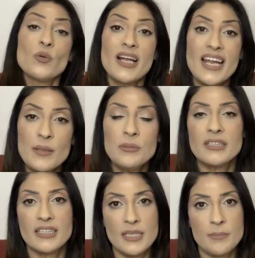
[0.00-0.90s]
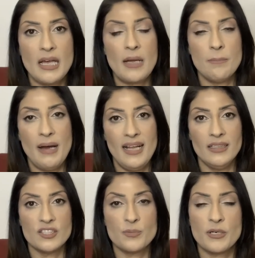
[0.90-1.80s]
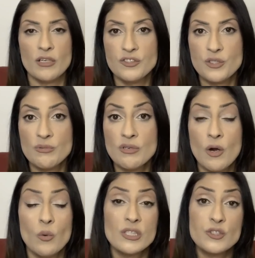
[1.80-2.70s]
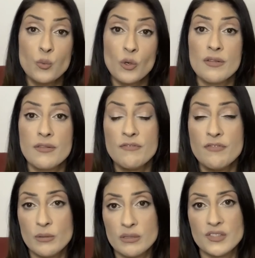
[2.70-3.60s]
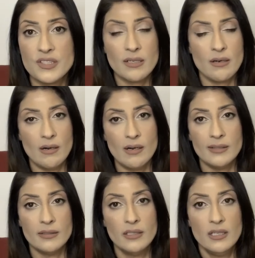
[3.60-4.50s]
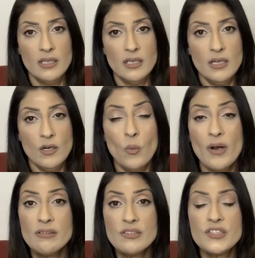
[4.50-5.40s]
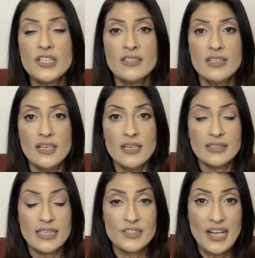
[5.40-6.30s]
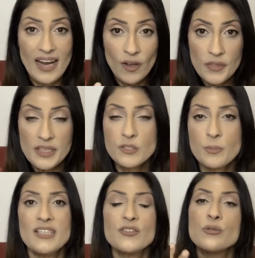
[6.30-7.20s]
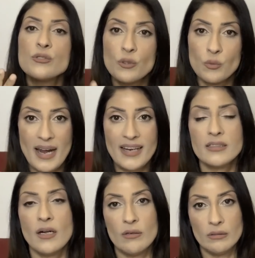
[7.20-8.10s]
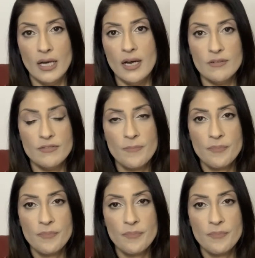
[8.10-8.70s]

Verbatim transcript: we're able to keep that balance, but also know what's worth focusing on. Where is it that is a healthy space to direct our love?